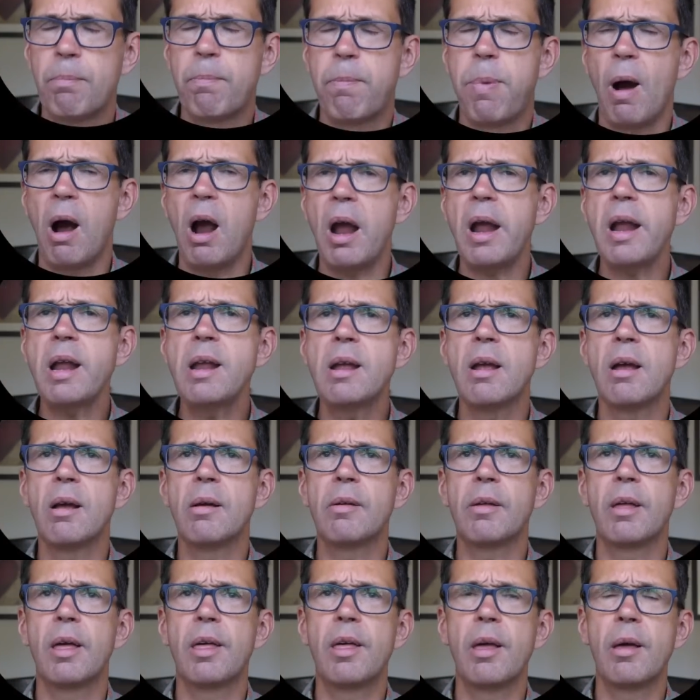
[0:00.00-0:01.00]

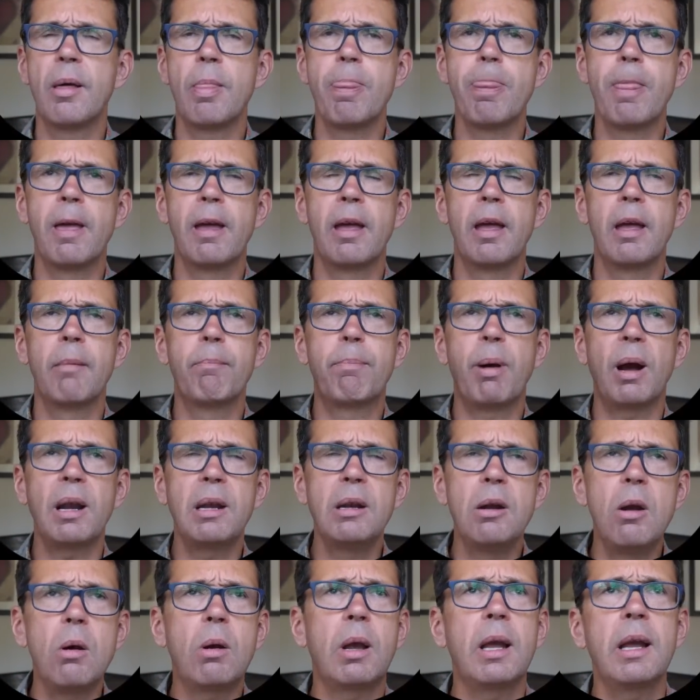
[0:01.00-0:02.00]
By
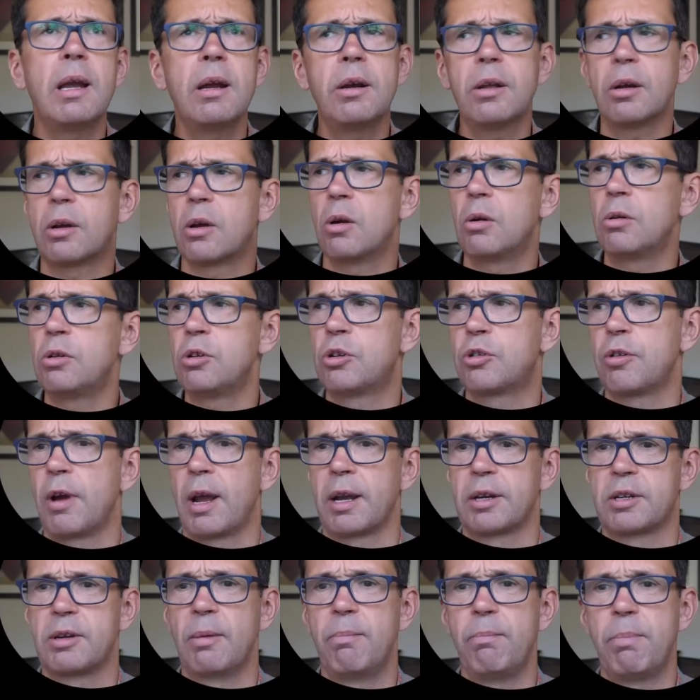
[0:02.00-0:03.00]
looking at a
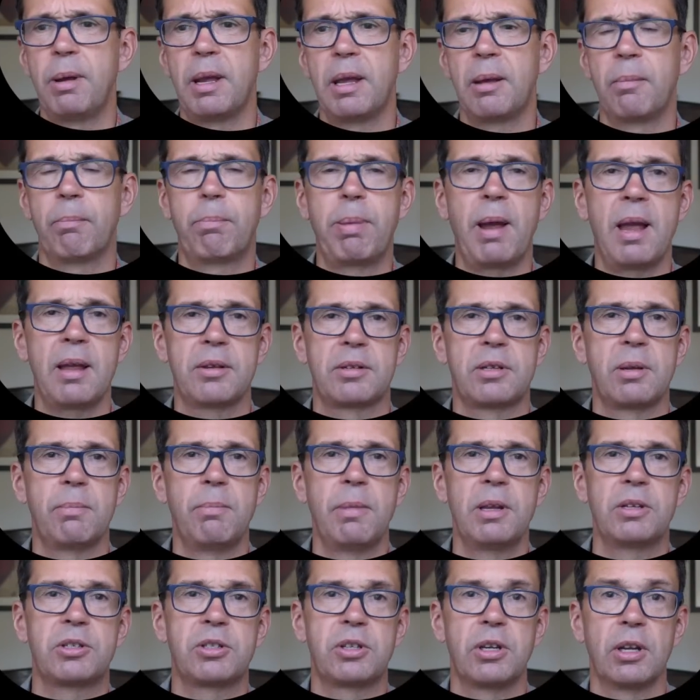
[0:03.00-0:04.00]
contract and being
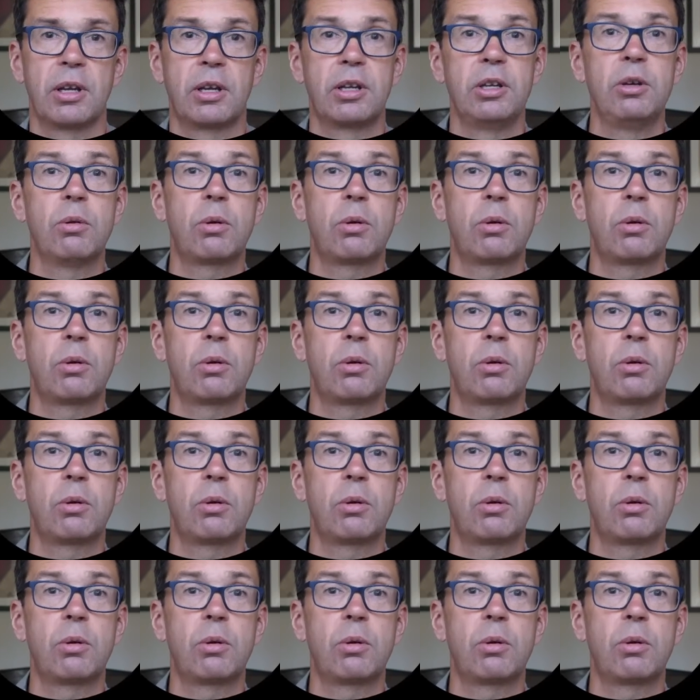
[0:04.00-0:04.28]
pessimistic,